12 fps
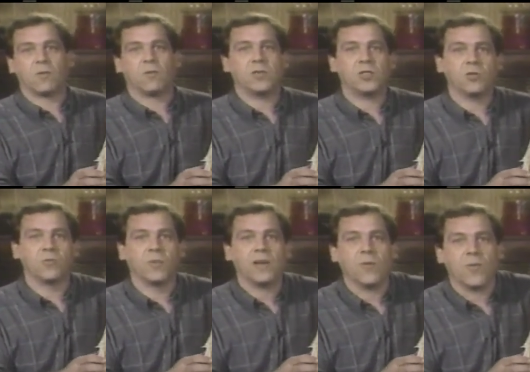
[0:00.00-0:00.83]
What you
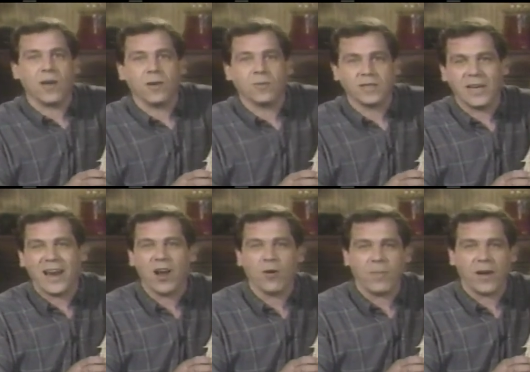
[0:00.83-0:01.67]
really wanted was an
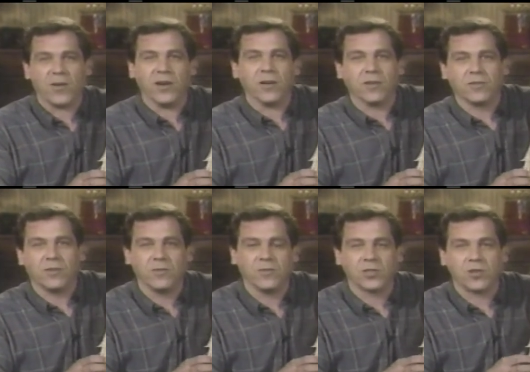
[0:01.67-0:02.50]
air barrier.
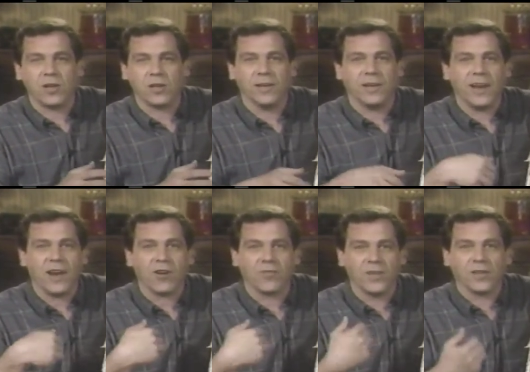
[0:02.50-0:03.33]
You installed an
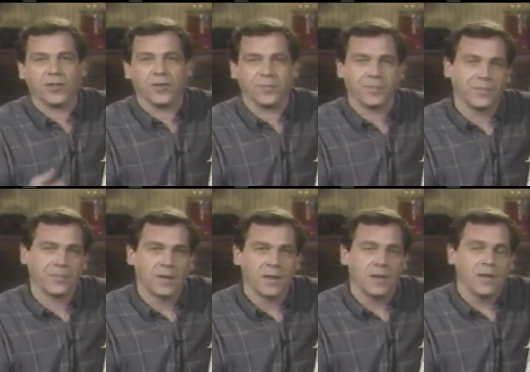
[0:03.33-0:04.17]
air filter.
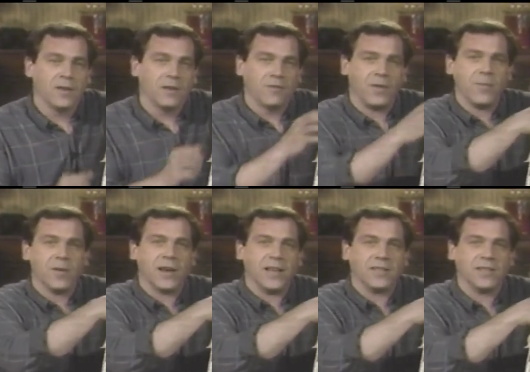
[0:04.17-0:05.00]

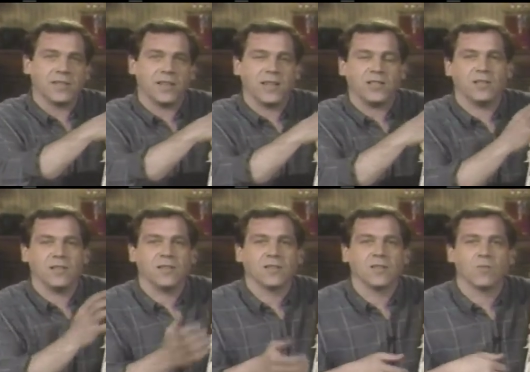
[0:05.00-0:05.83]
Fiberglass
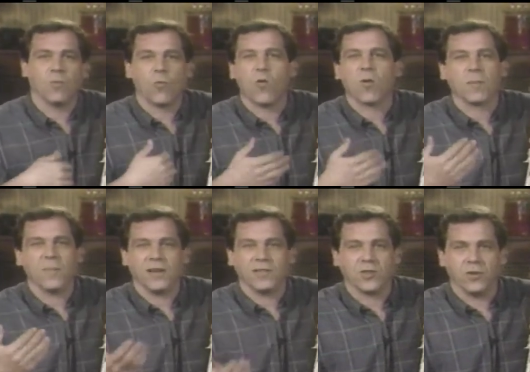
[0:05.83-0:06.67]
insulation isn't warm
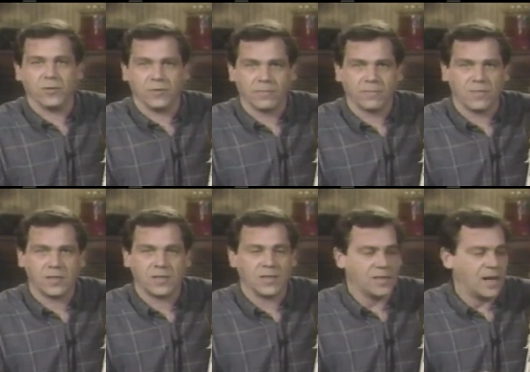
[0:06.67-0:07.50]
on its own.
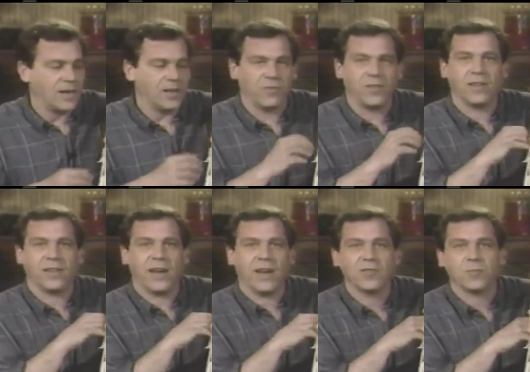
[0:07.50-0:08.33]
It's designed to fill
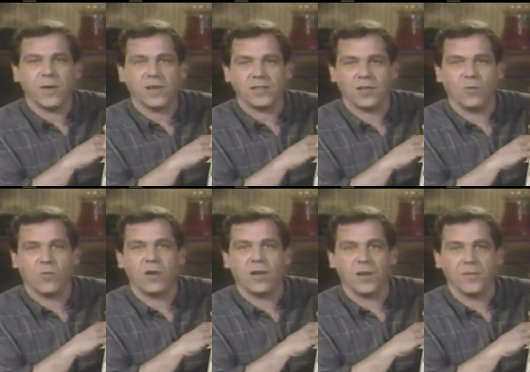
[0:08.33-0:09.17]
the airspace in a
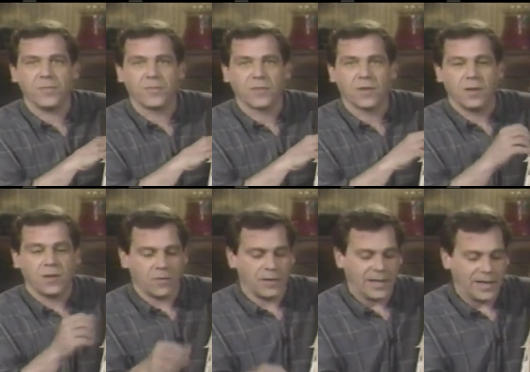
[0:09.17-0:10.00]
wall.
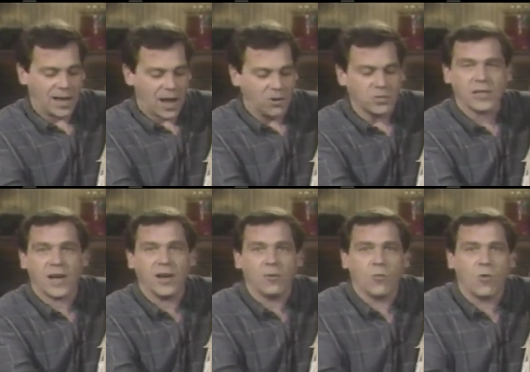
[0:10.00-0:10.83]
When the
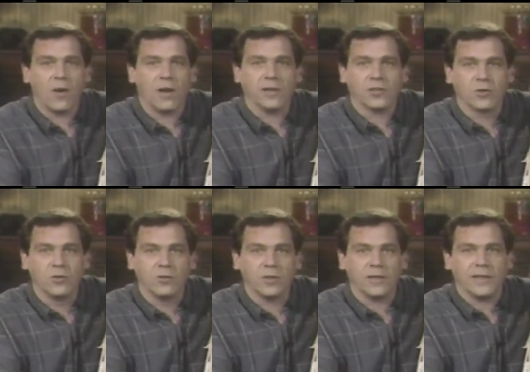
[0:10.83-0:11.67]
outside wall is
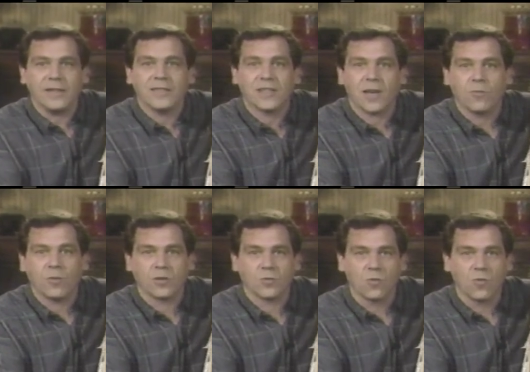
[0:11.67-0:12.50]
cool and the inside
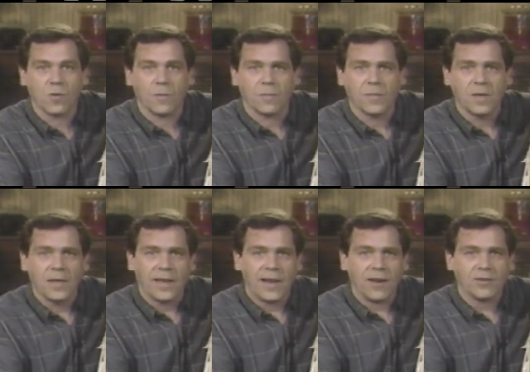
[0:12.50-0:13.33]
wall is warm,
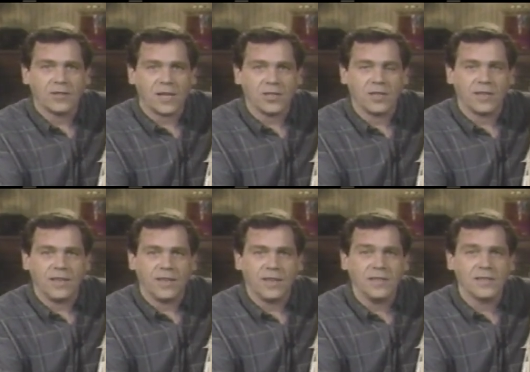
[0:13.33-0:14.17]
air touching
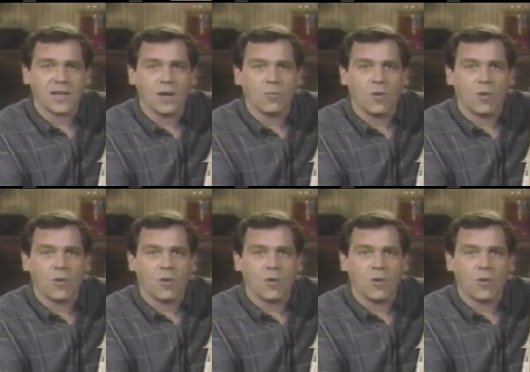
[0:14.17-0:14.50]
the inside